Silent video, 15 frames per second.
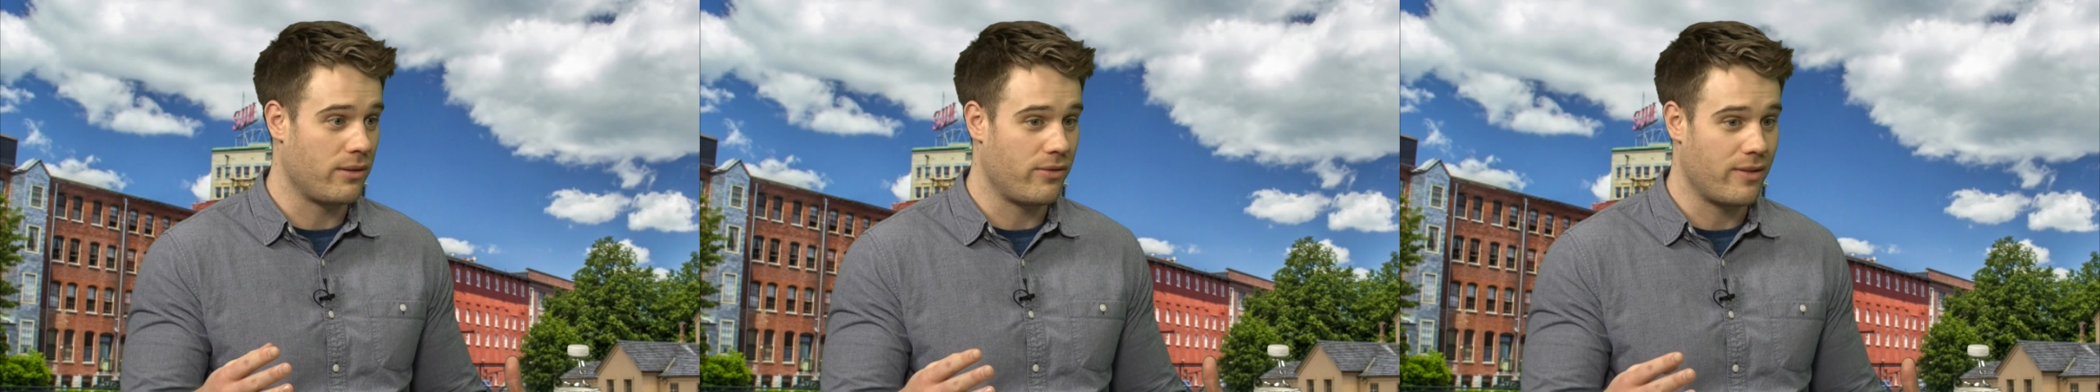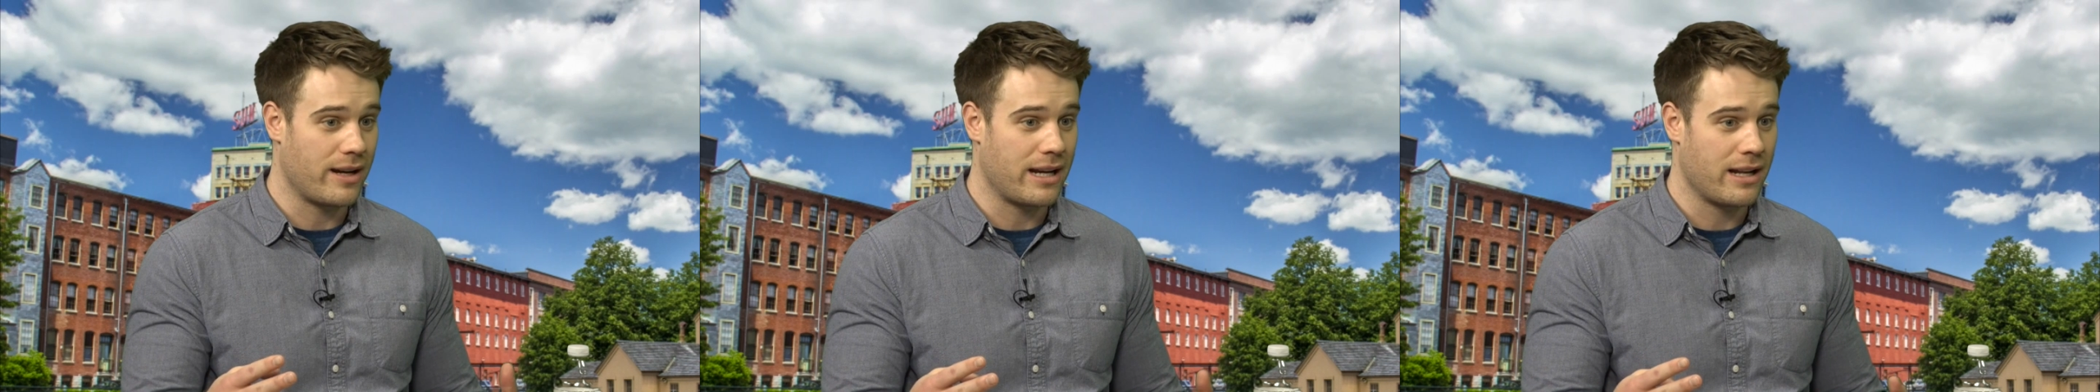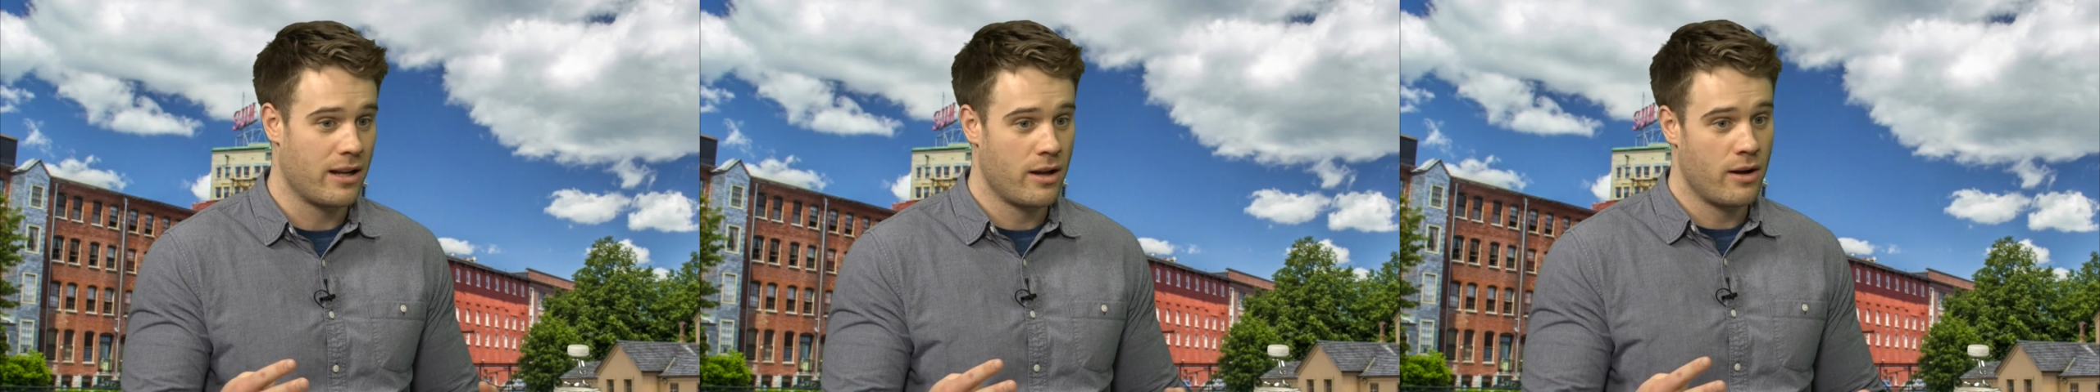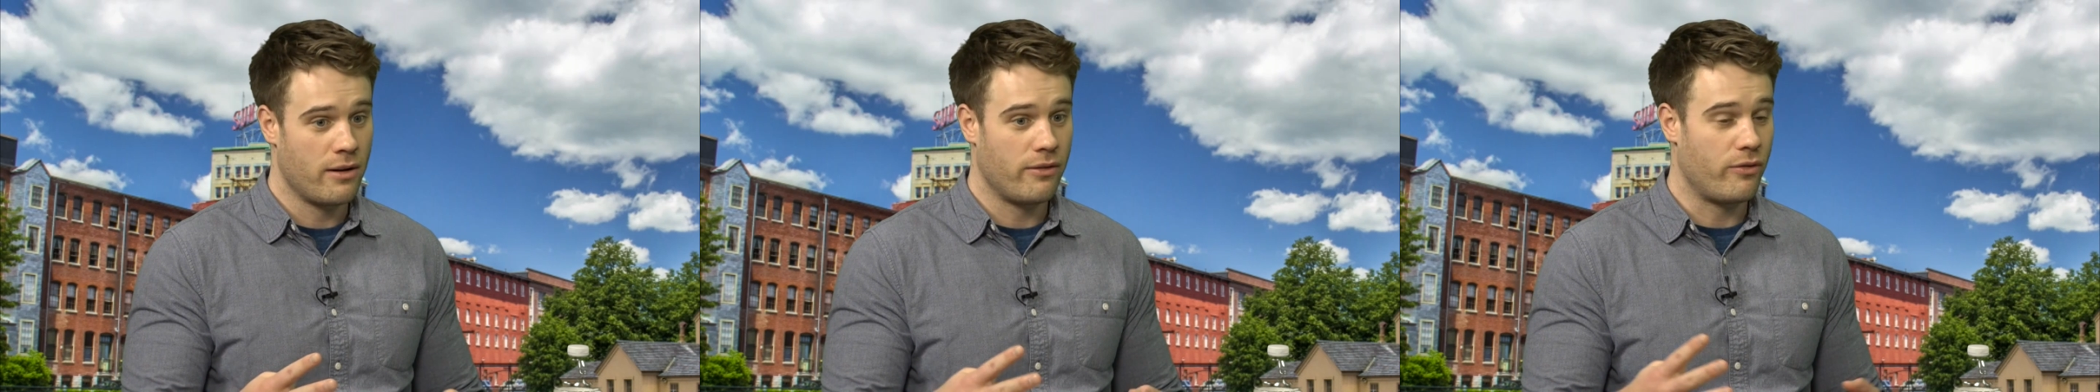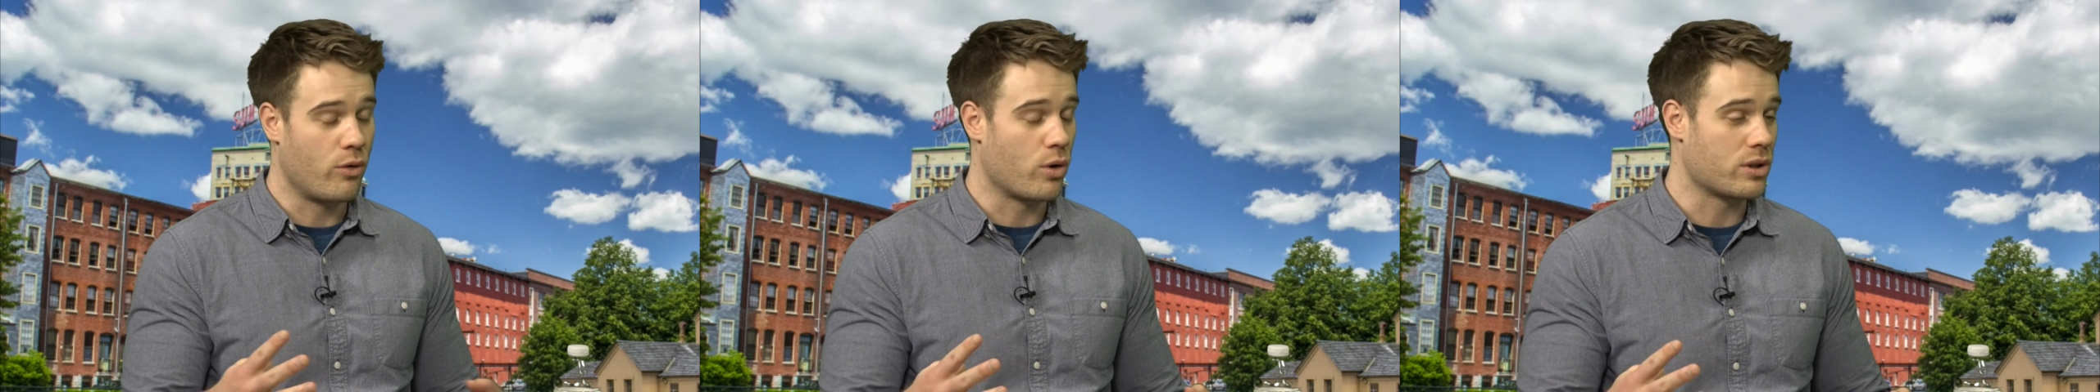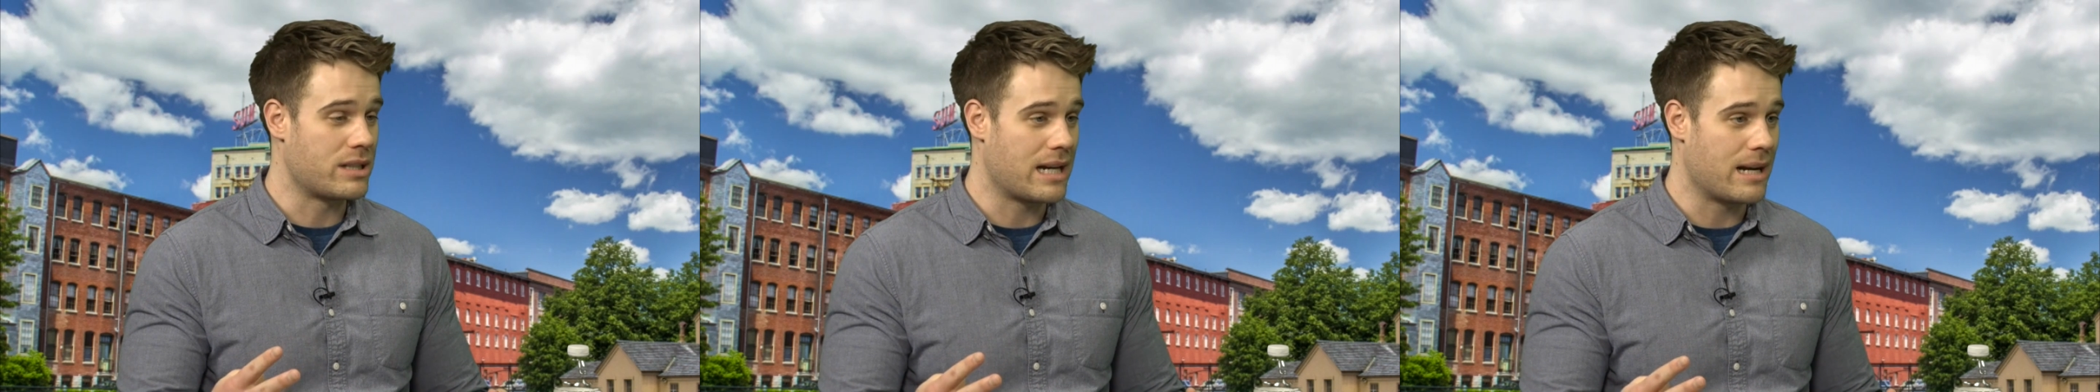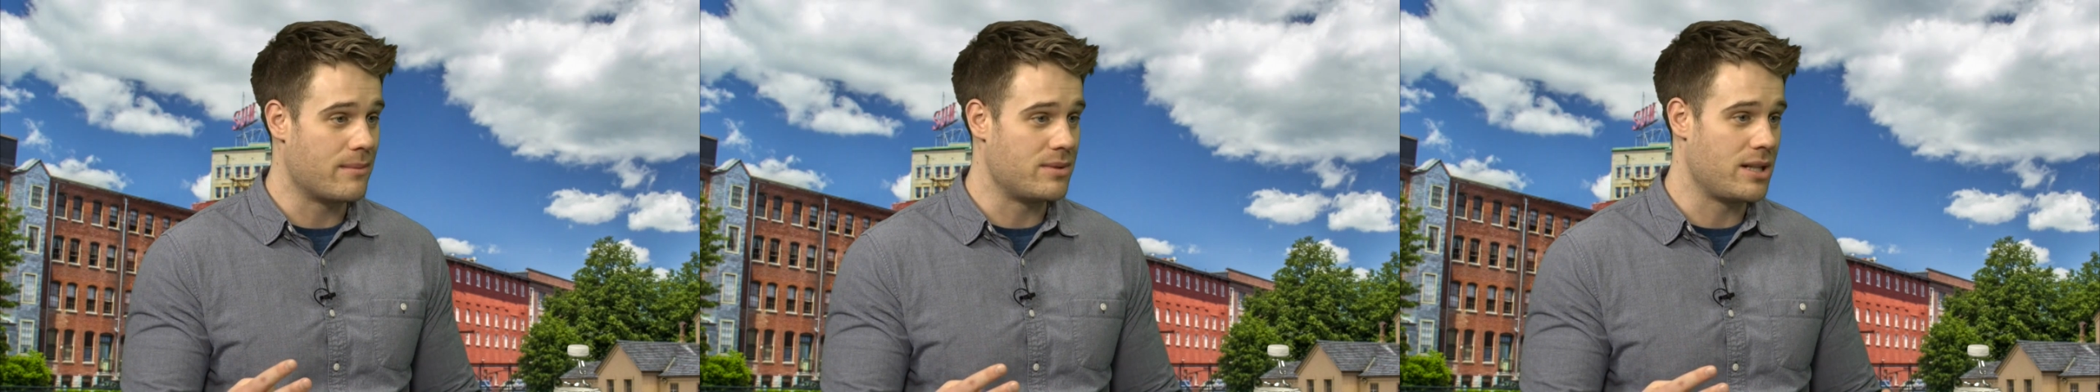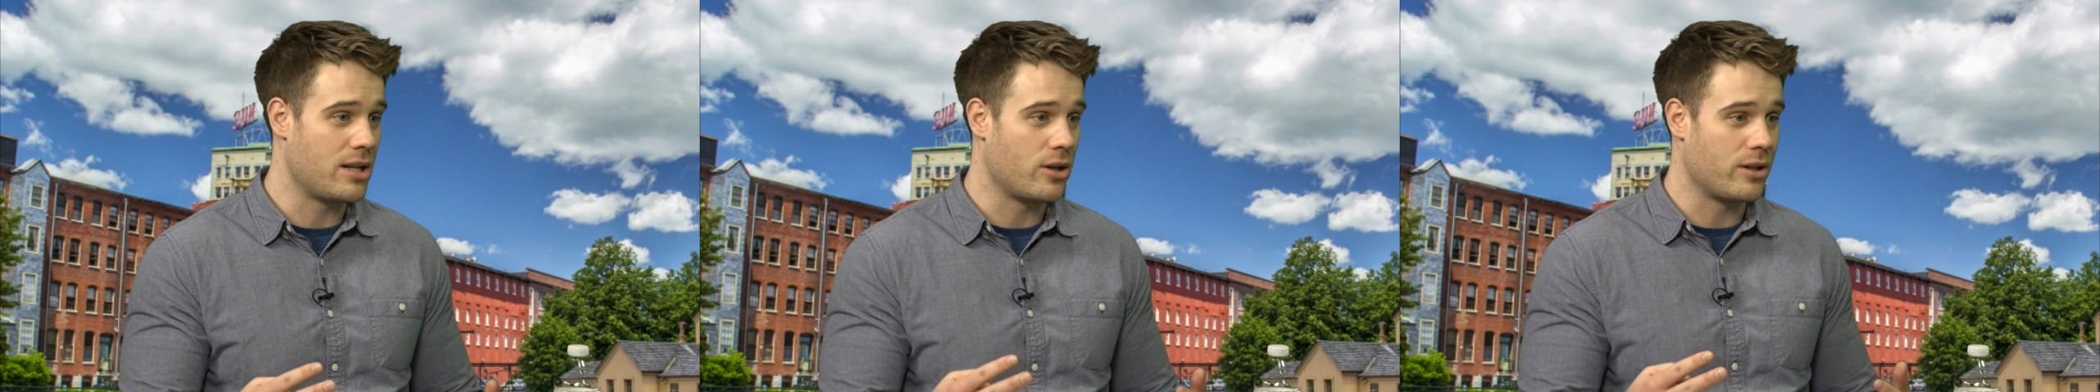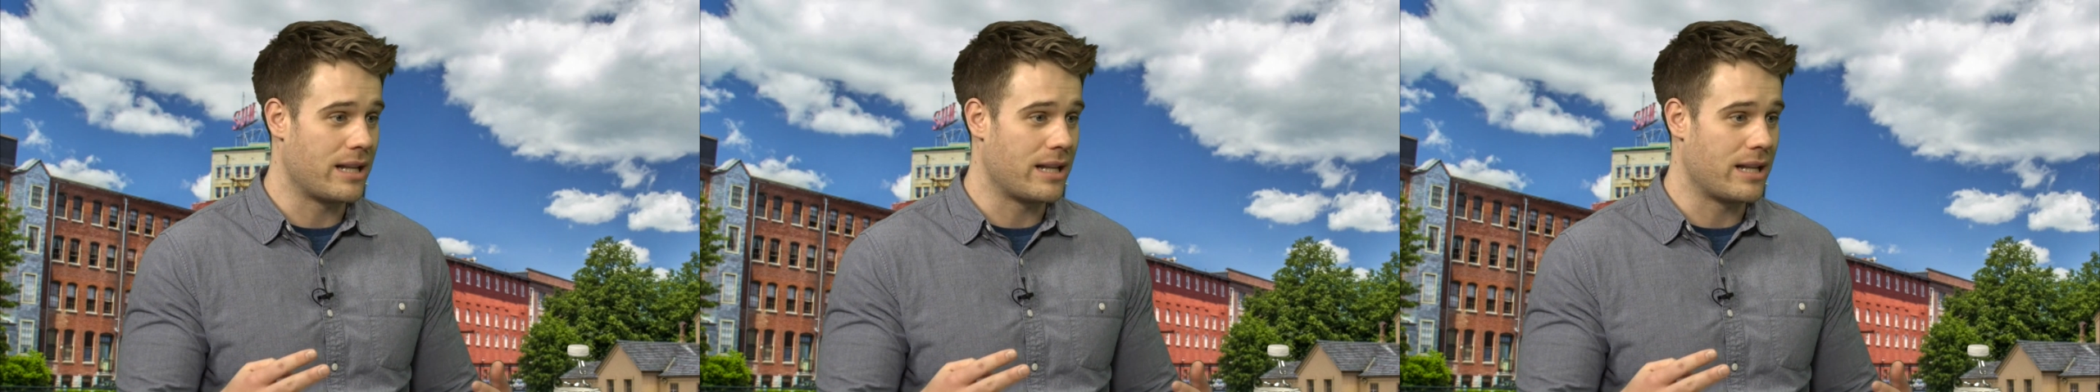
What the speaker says: fight 4 times a year,